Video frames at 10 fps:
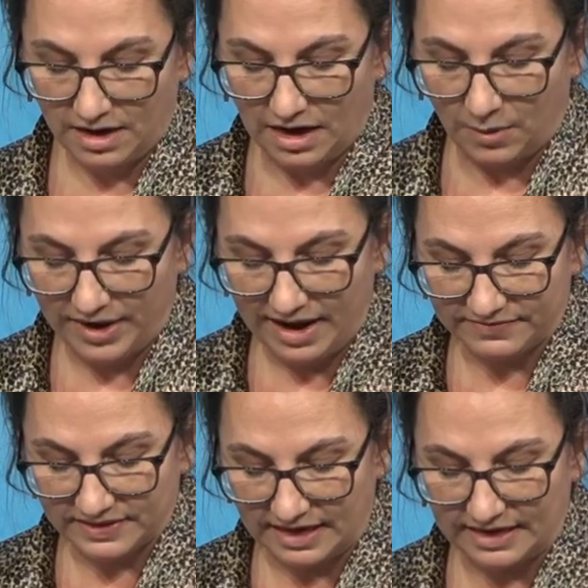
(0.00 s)
And we have
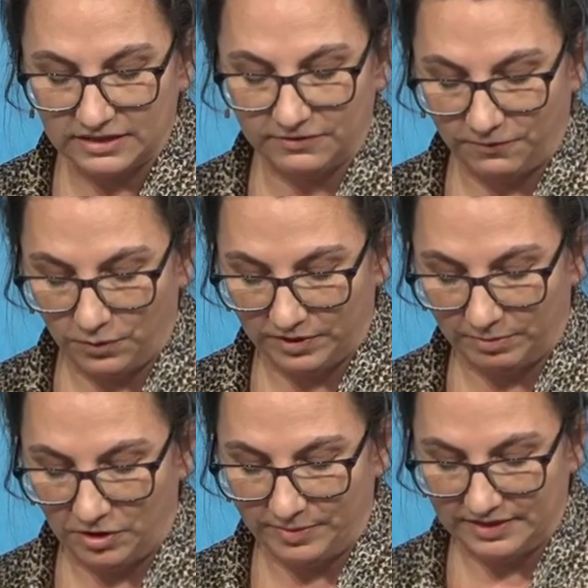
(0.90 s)
science for
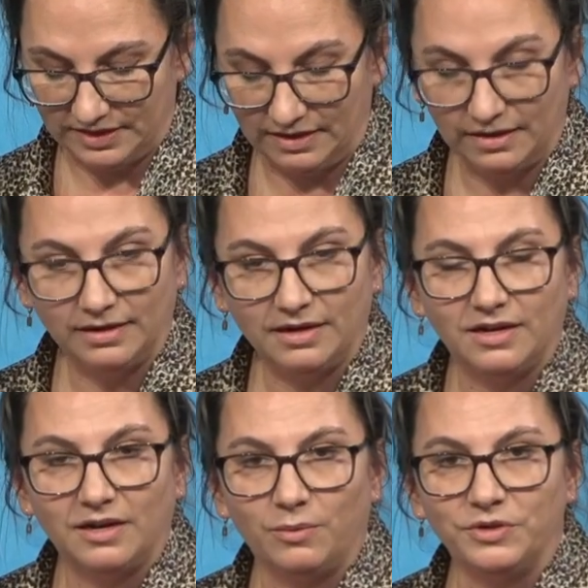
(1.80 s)
diplomacy,
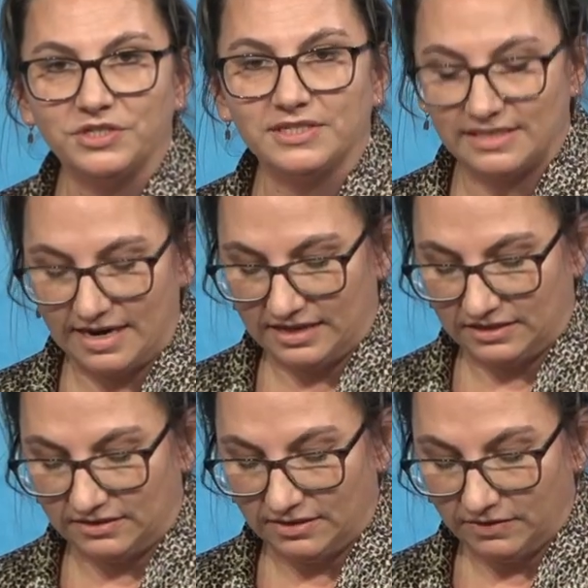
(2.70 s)
which is
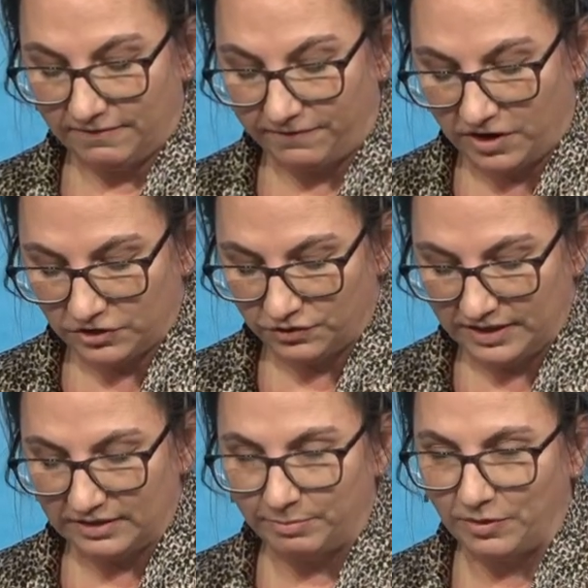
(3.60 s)
science
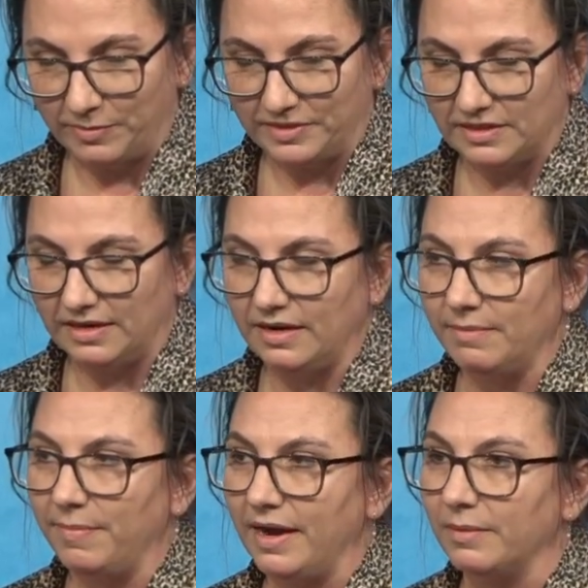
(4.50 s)
fostering diplomacy
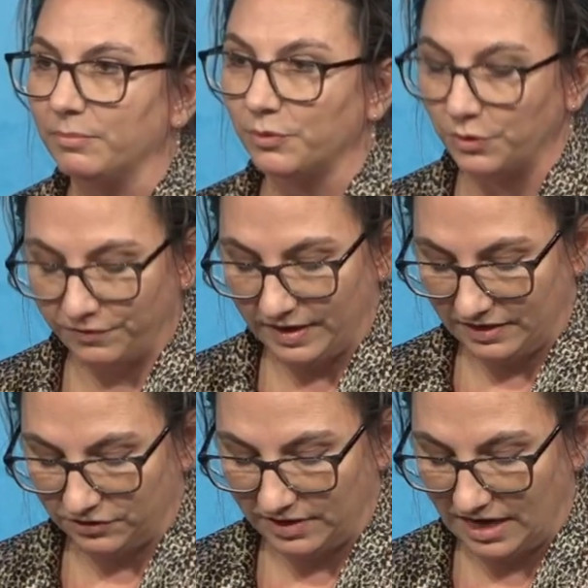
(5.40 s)
by improving
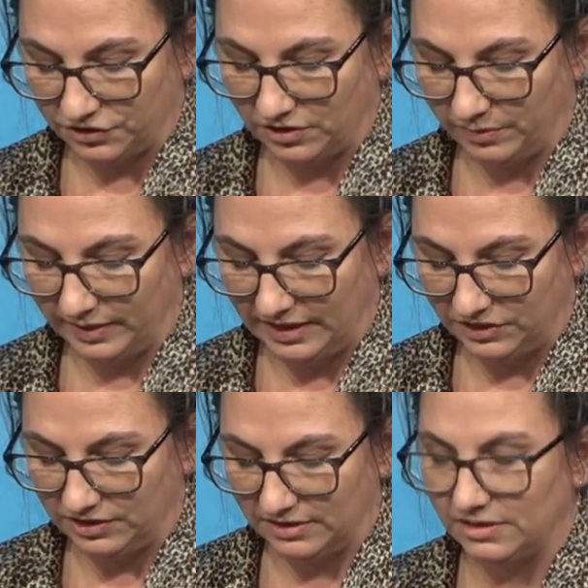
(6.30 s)
international
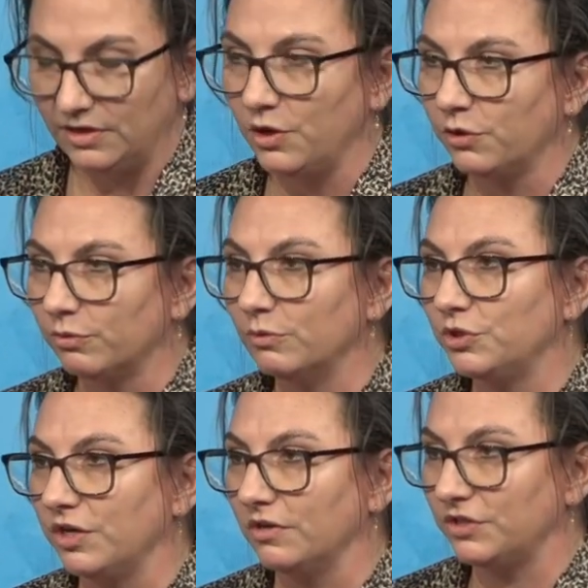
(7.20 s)
relations through
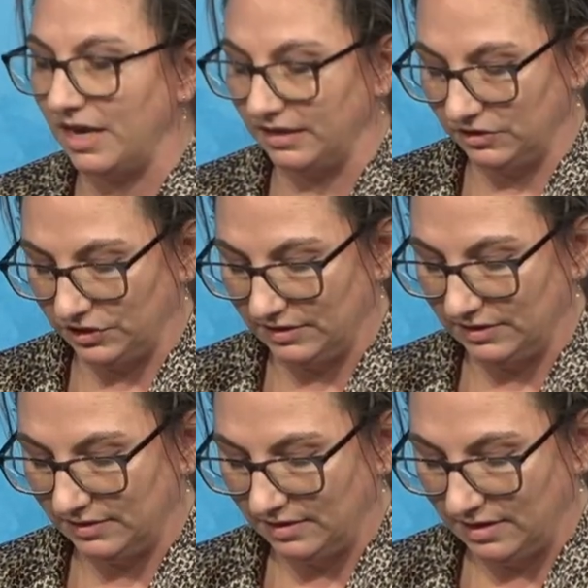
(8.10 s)
shared
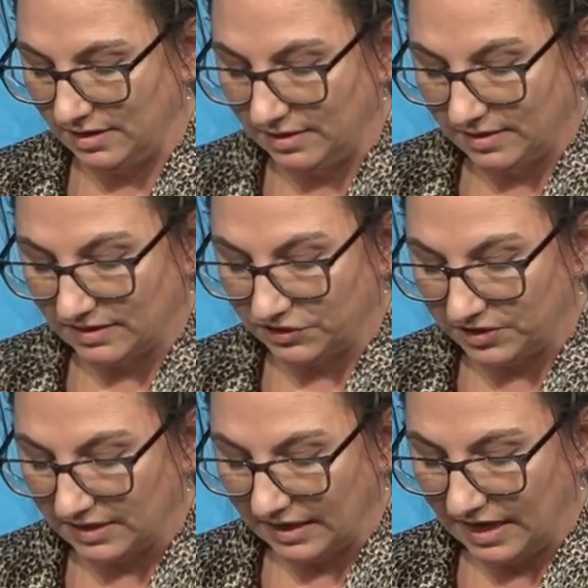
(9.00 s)
challenges, such
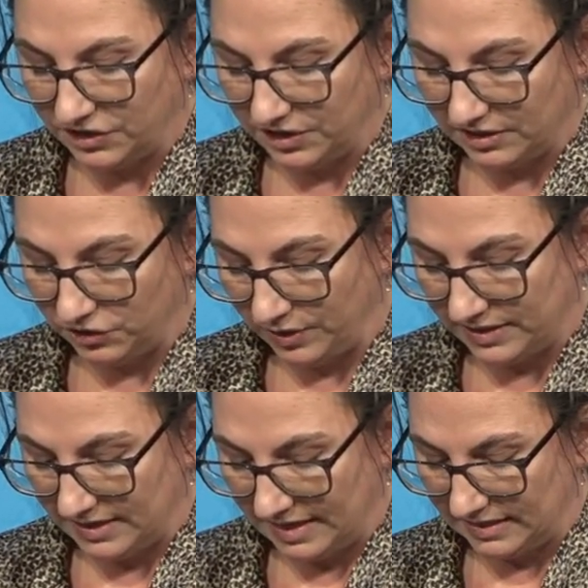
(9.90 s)
as engaging in joint
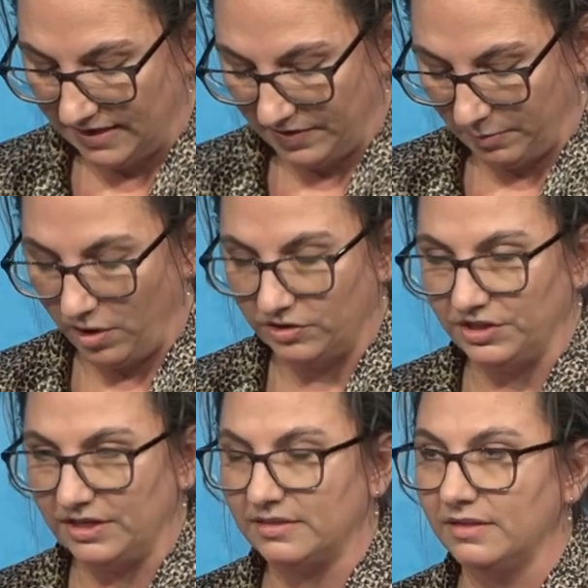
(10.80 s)
scientific
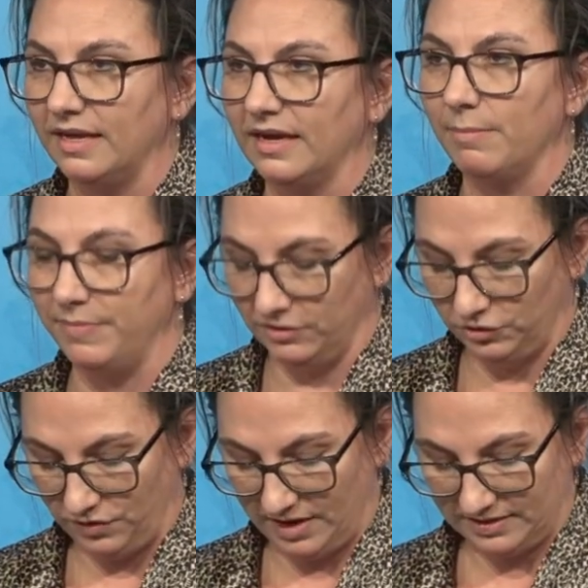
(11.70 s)
projects that can build
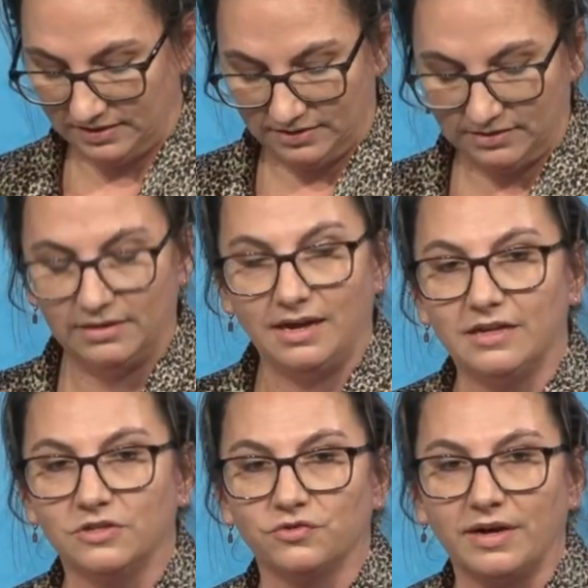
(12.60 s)
trust
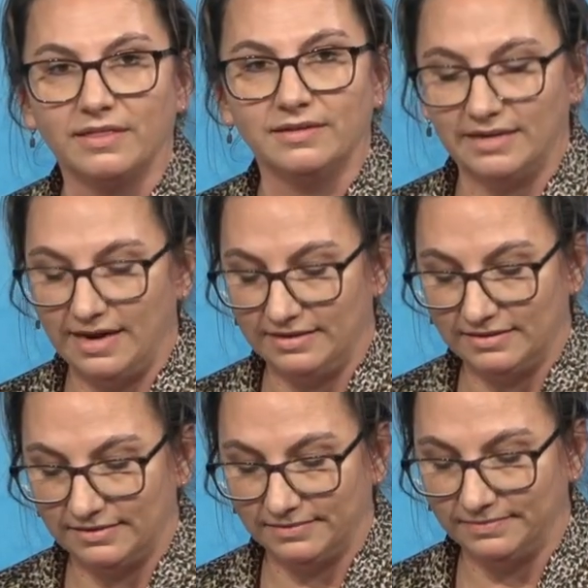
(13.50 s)
and strengthen ties.